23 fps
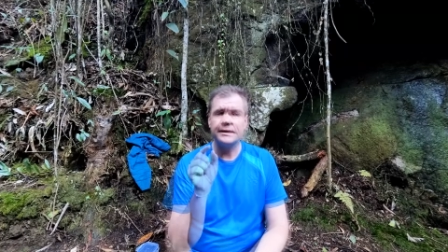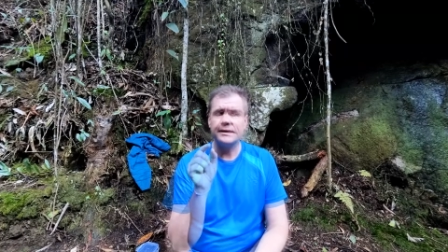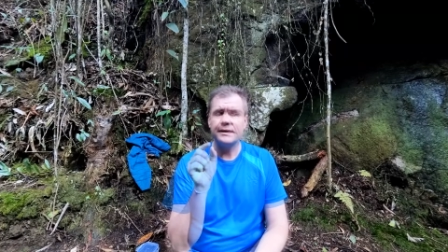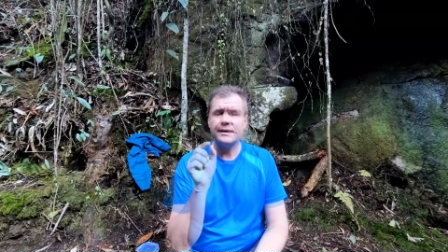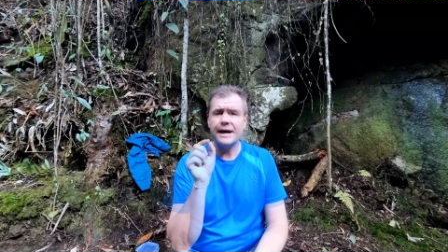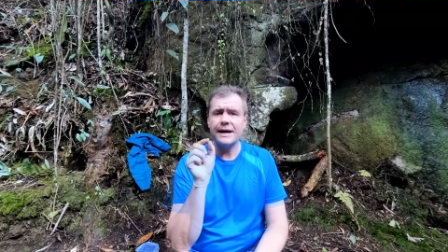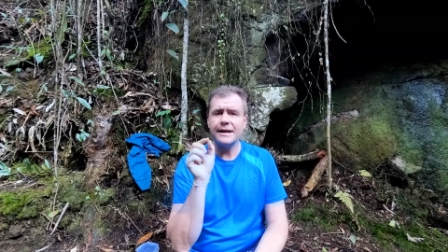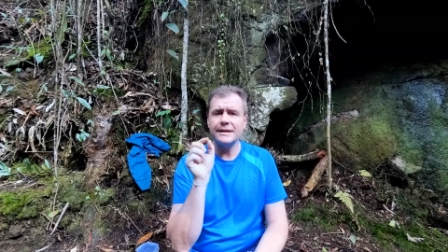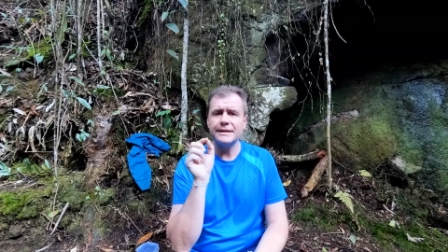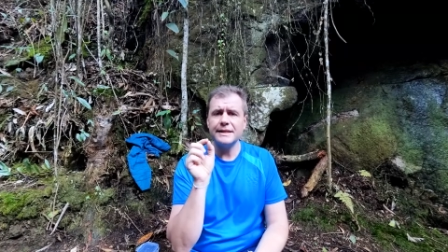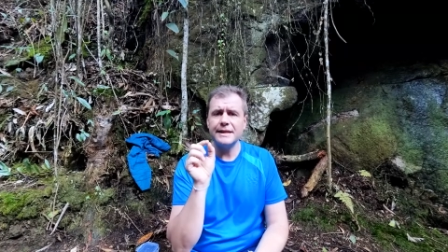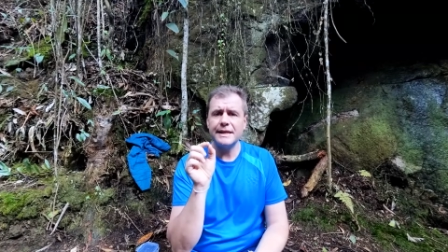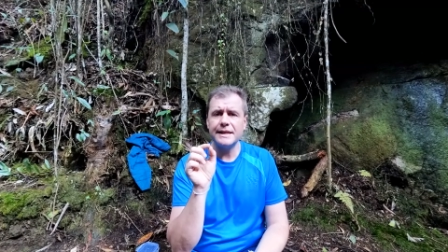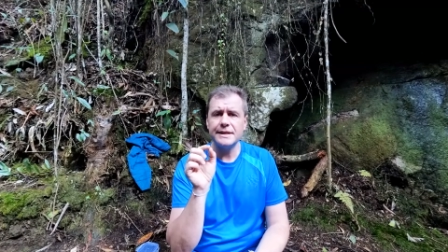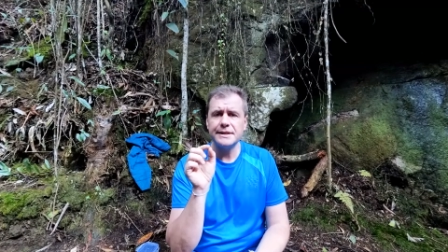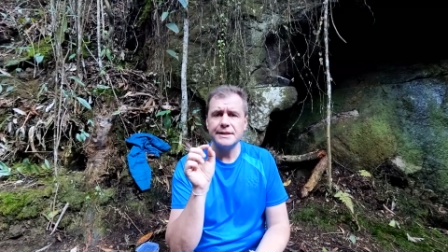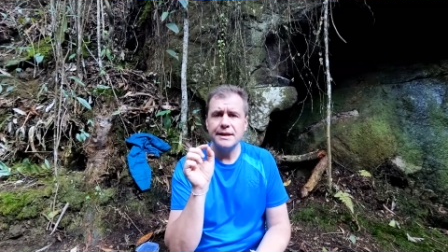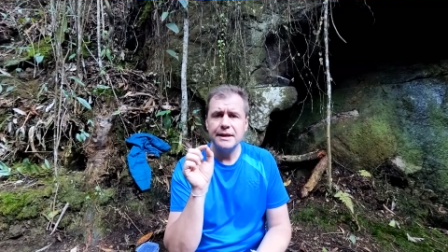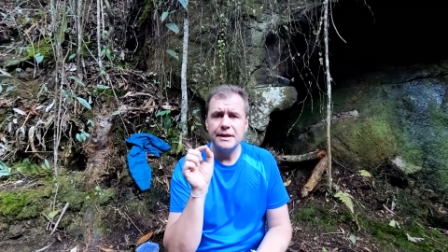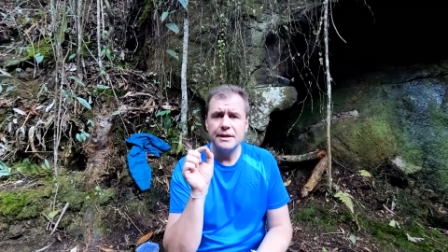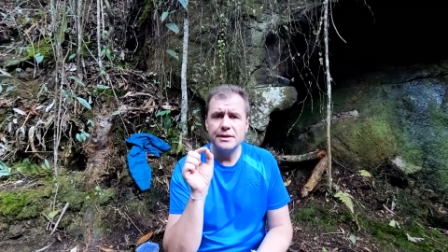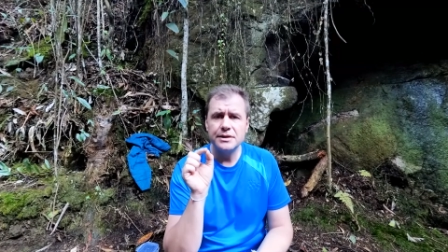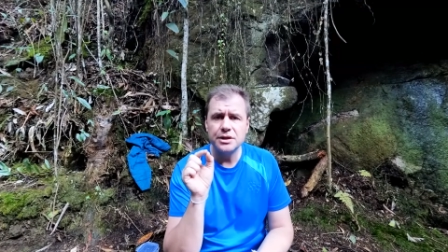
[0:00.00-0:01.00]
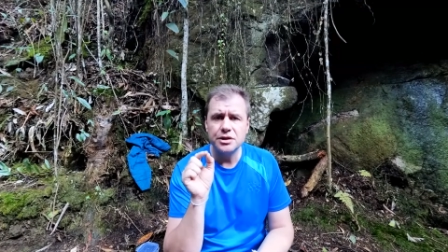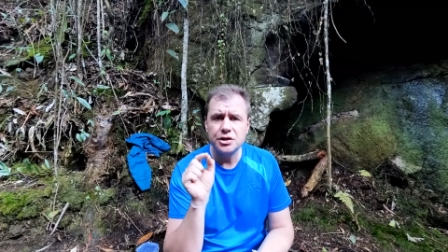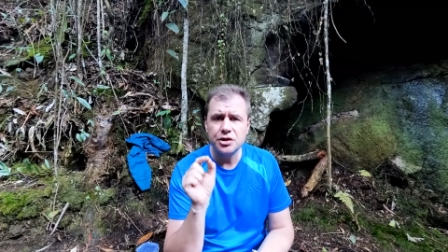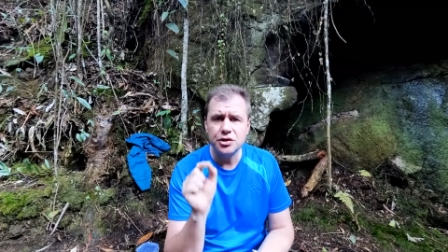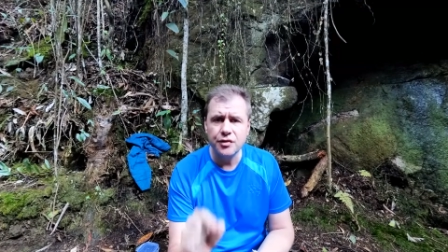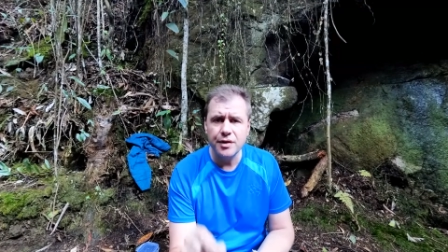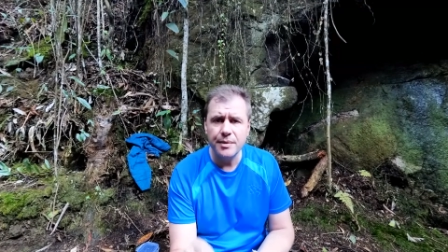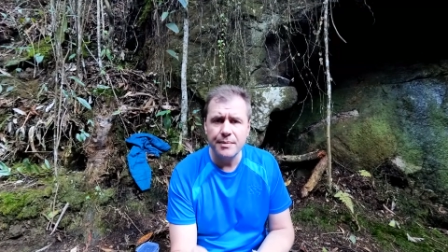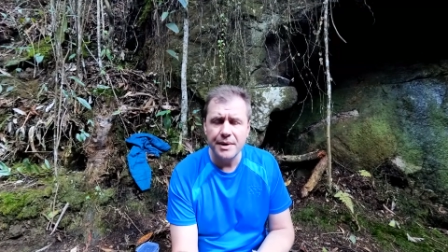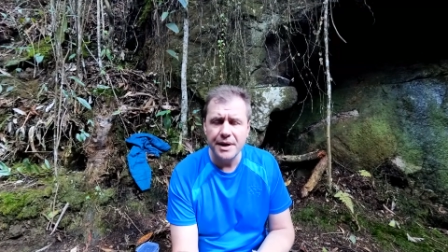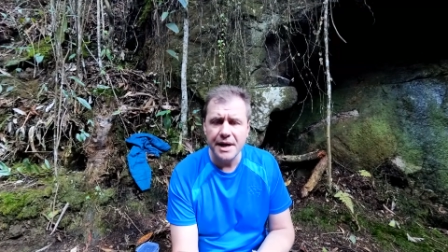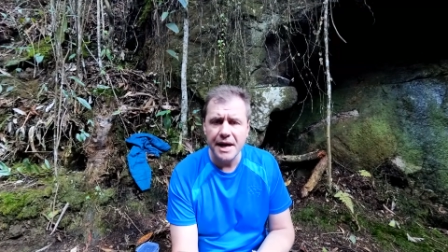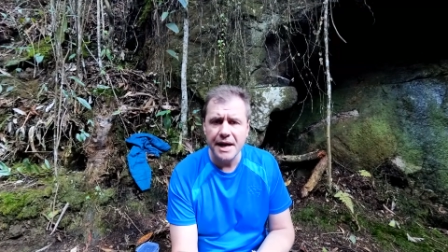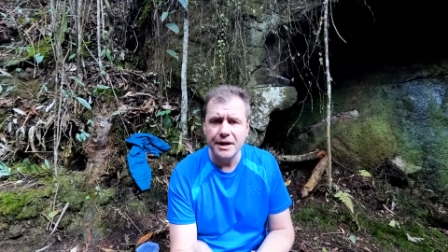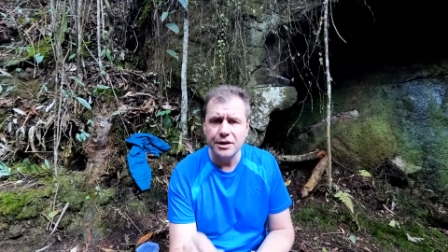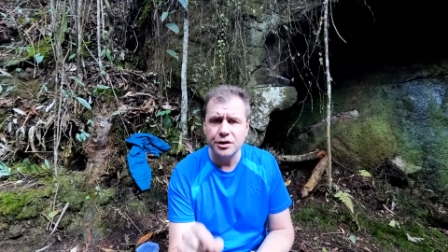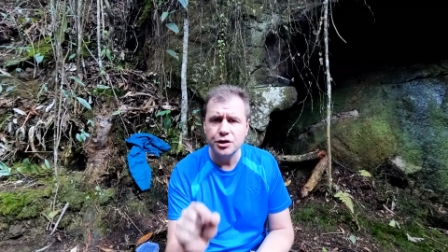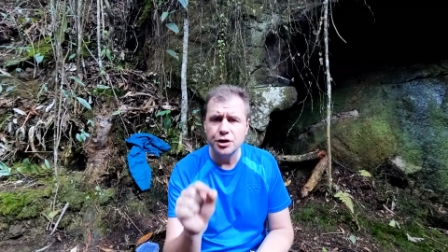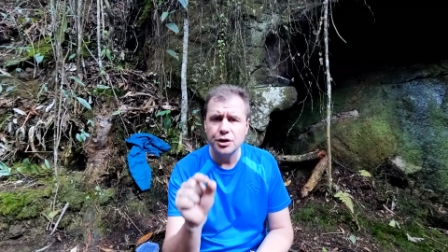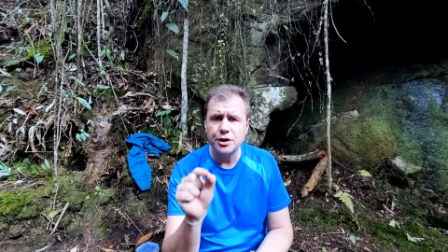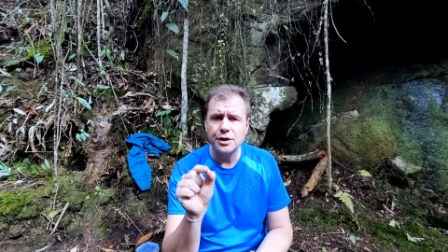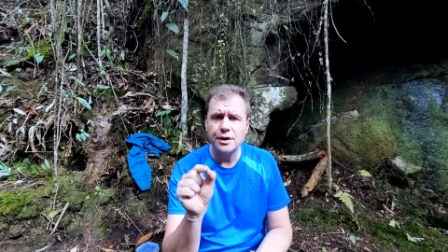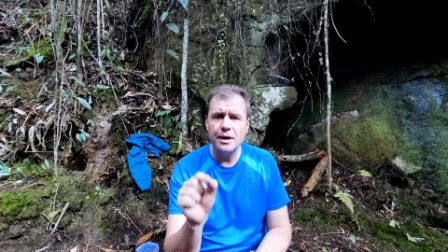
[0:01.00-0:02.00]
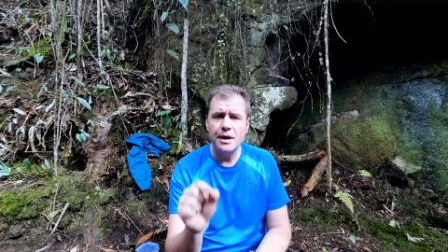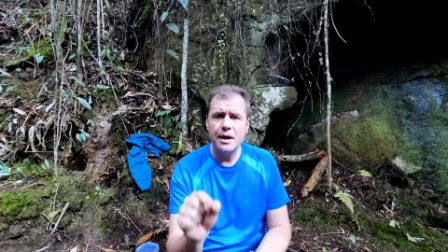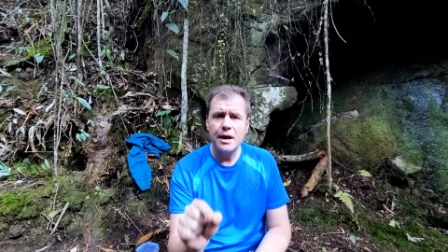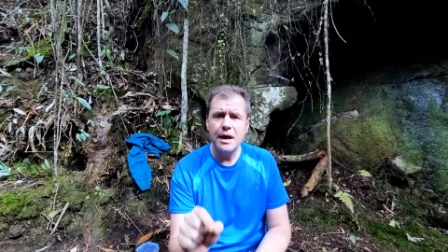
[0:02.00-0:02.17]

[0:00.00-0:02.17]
That is discrimination